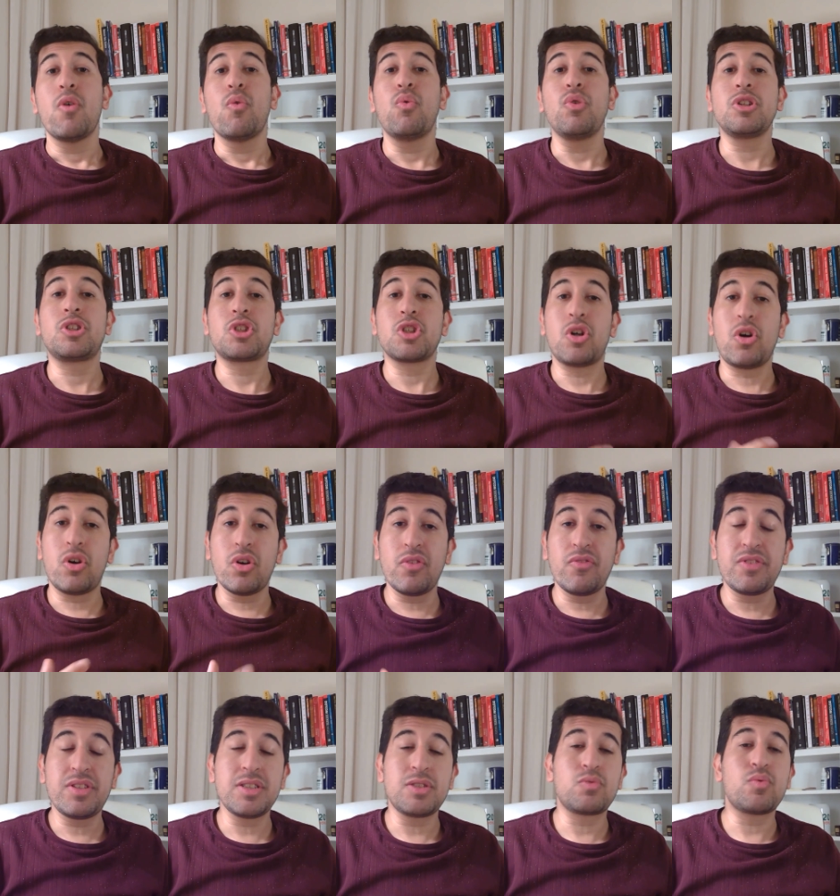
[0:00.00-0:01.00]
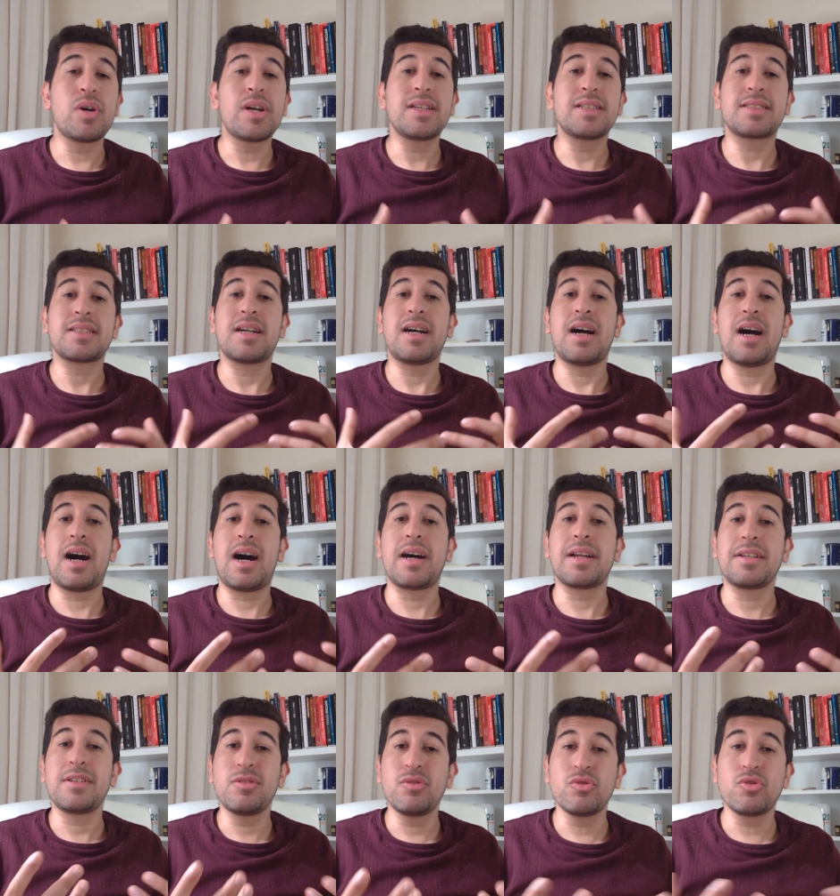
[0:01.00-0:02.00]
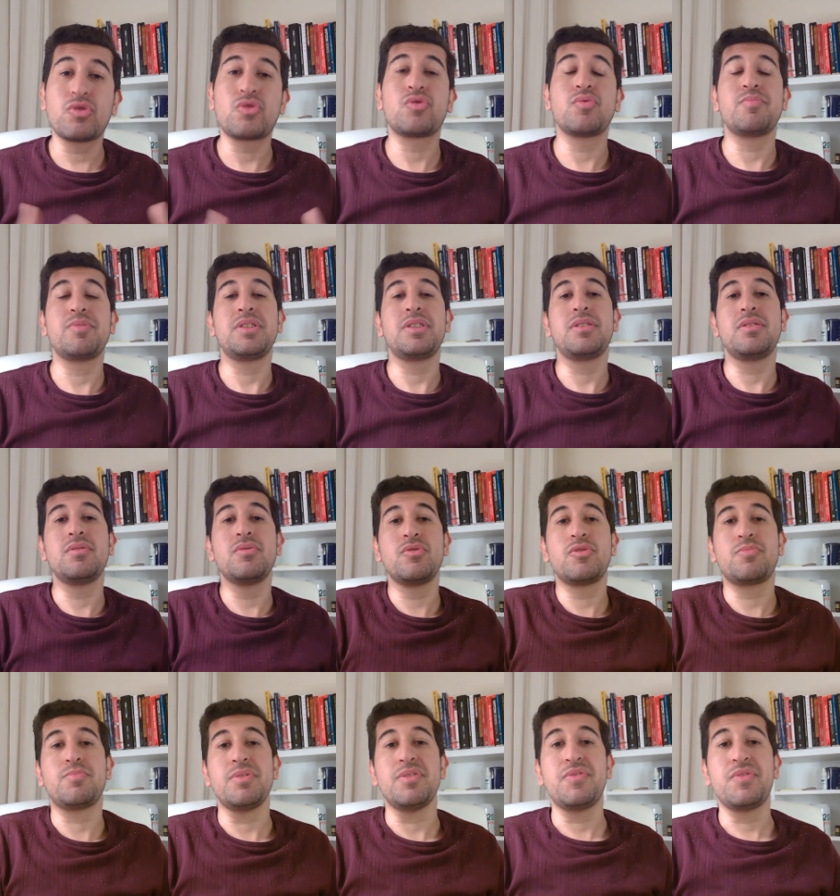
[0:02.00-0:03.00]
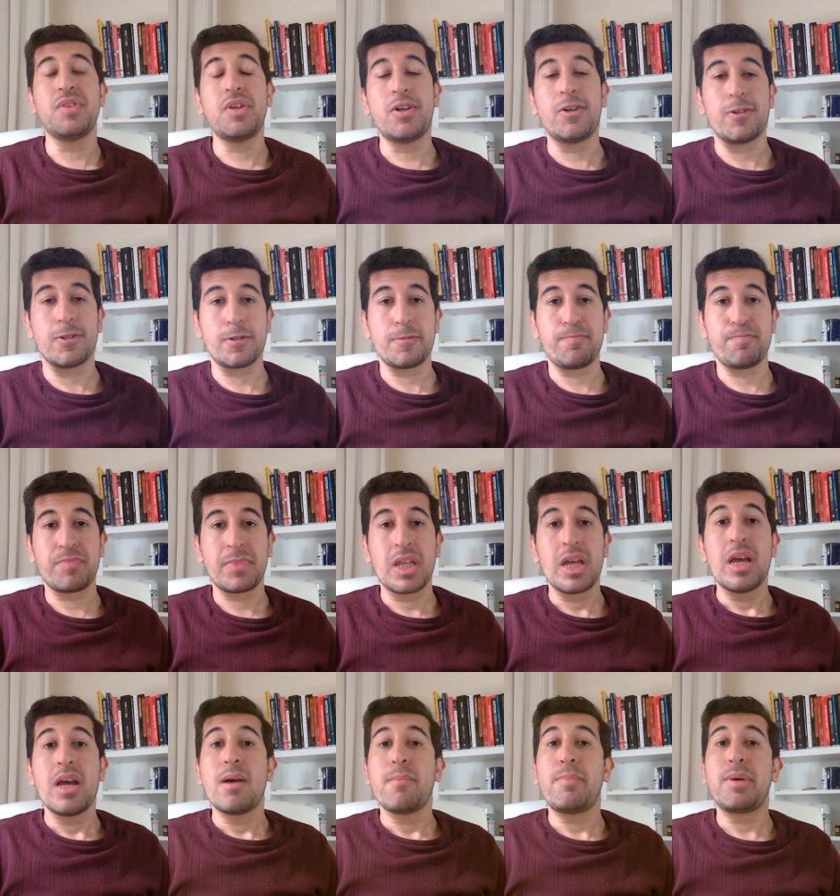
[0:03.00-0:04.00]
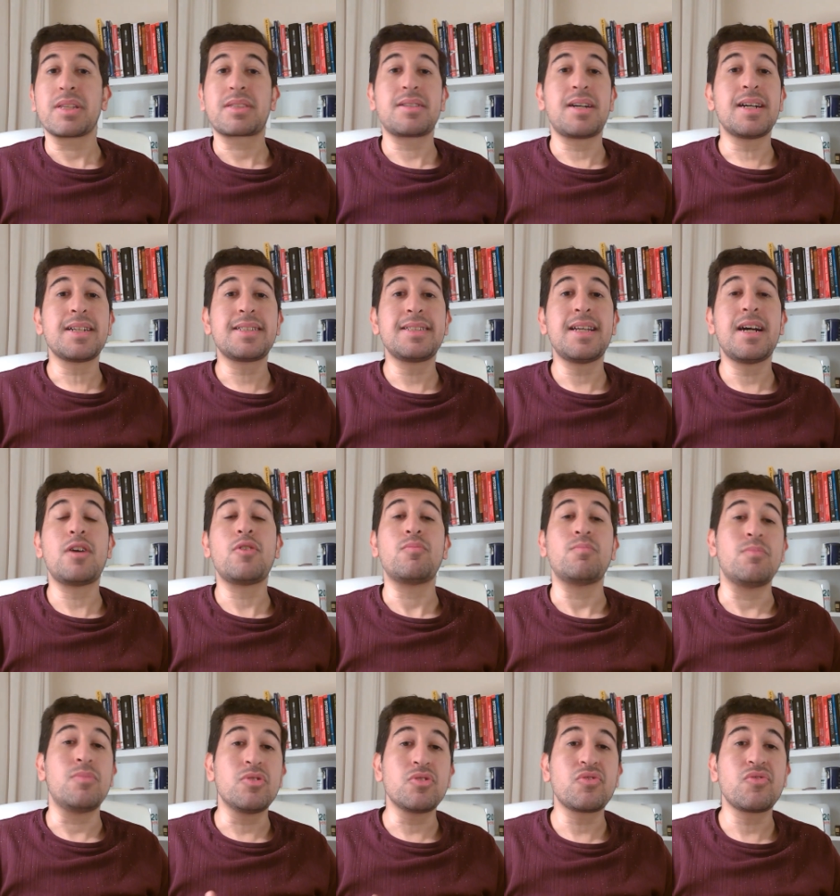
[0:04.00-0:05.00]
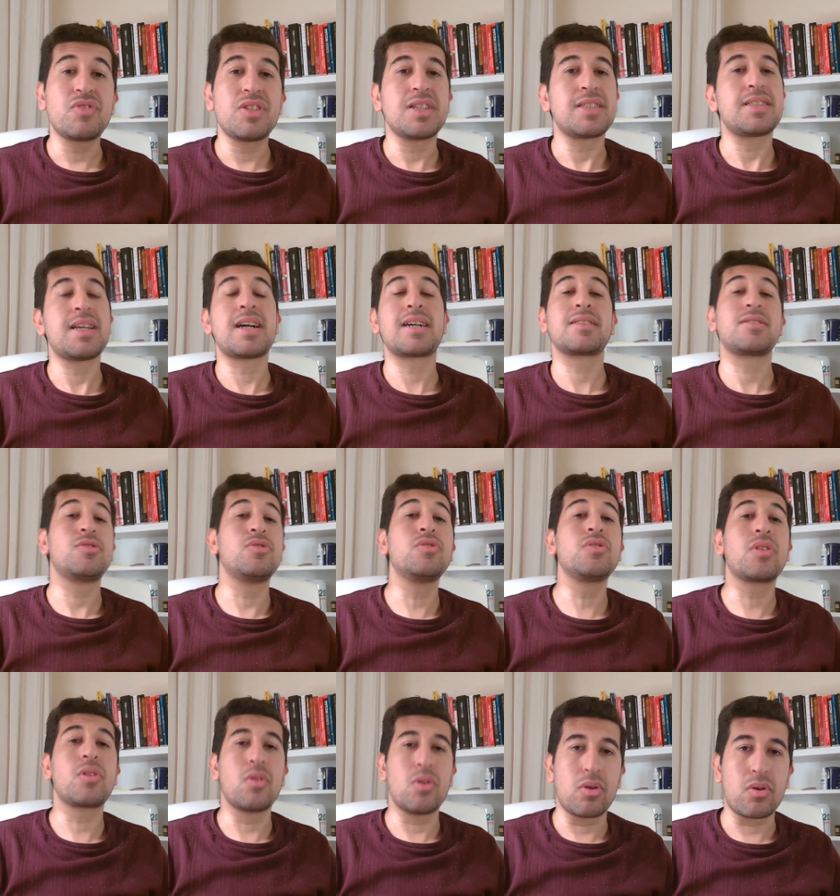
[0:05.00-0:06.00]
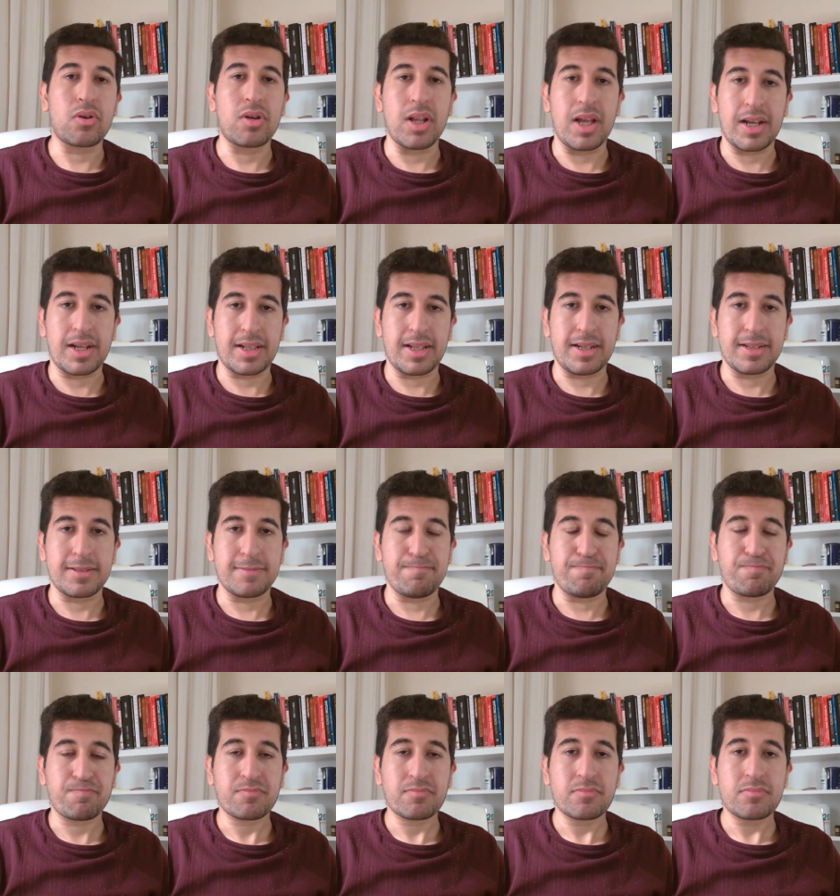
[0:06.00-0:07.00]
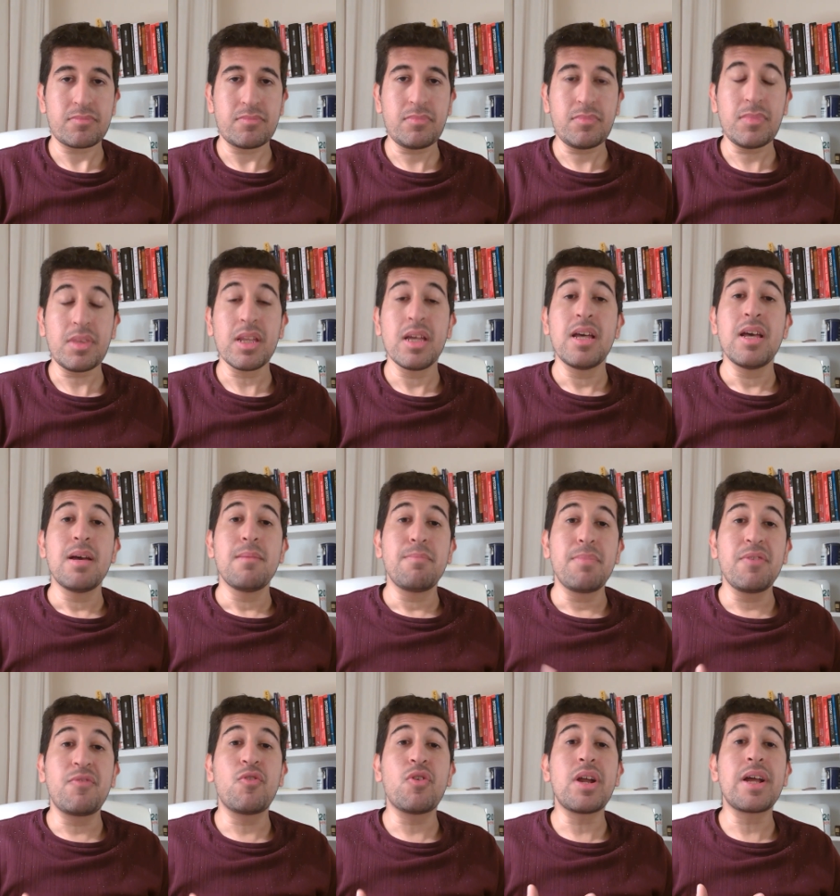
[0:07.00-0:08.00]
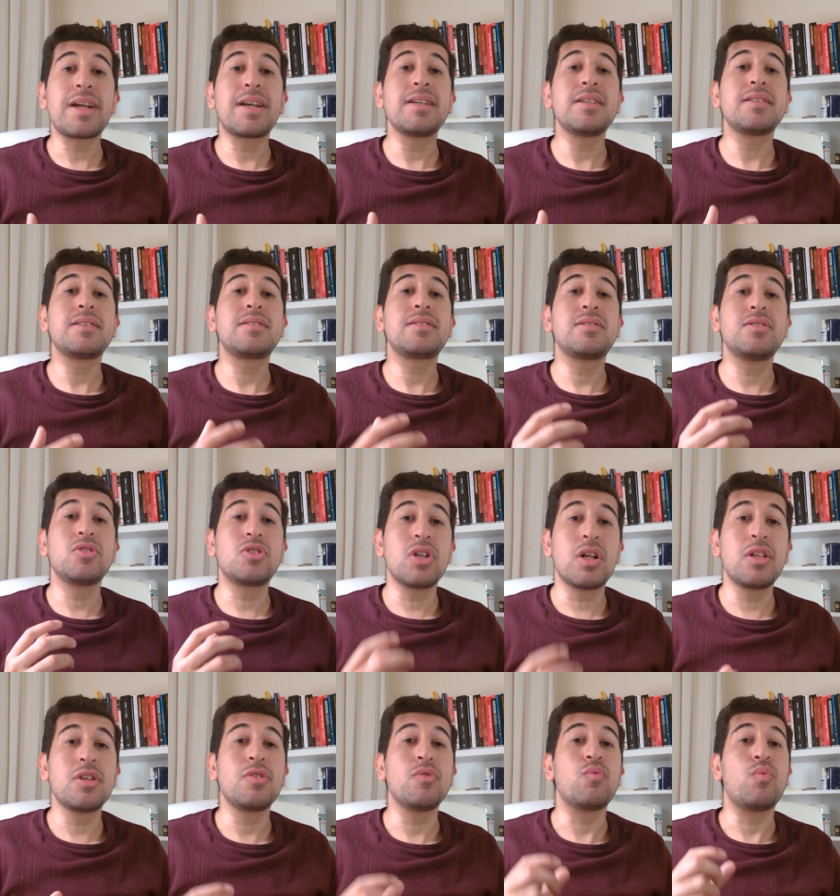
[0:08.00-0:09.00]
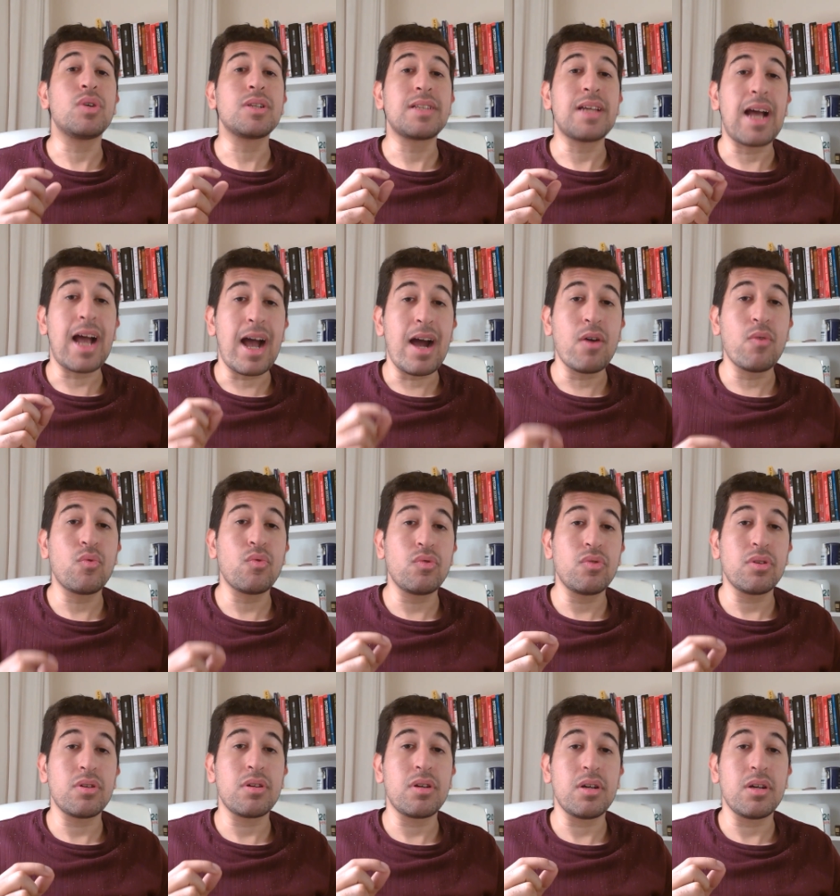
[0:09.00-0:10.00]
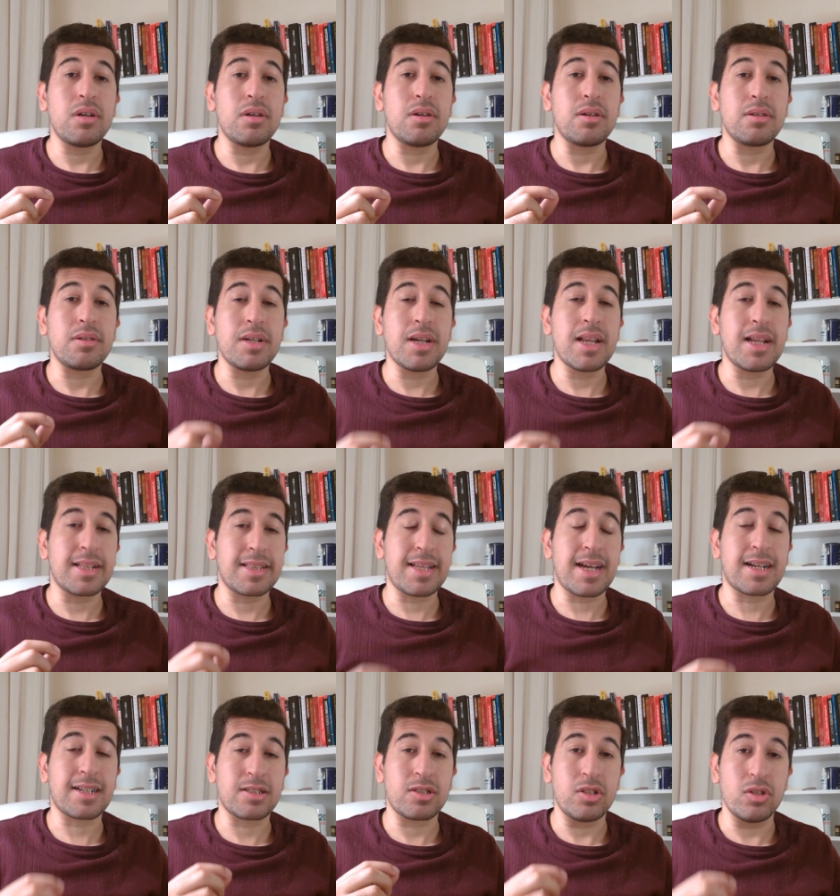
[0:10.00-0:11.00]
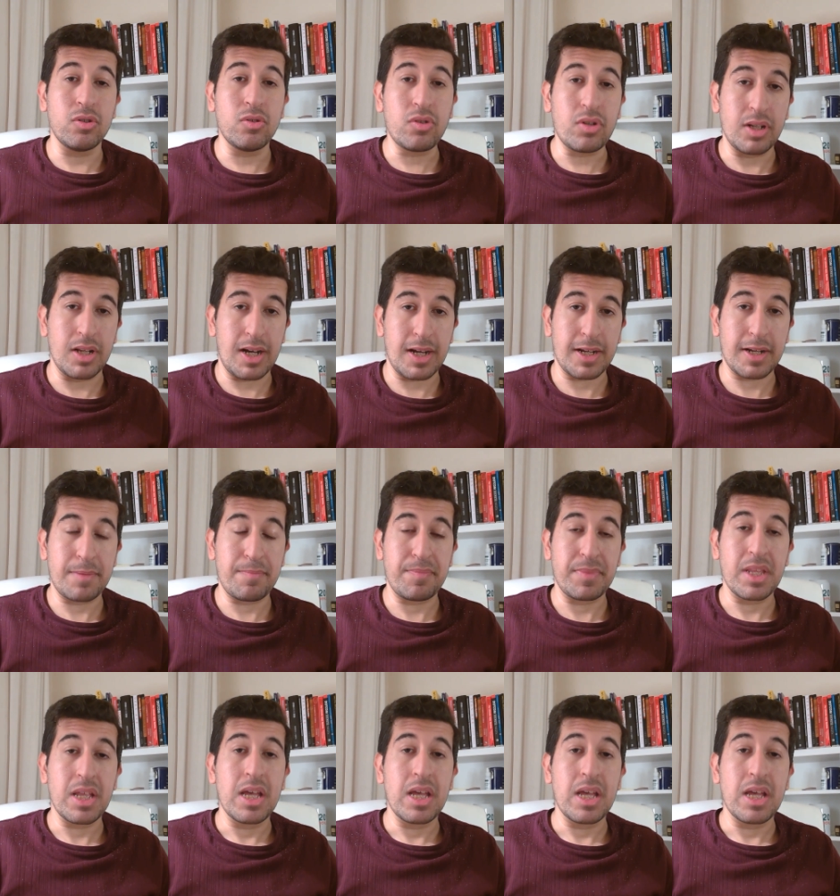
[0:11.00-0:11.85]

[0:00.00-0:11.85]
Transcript: which all of these ways are used to be used before but right now most of the attacks don't look like that before i get to tell you what how uh, real attacks look like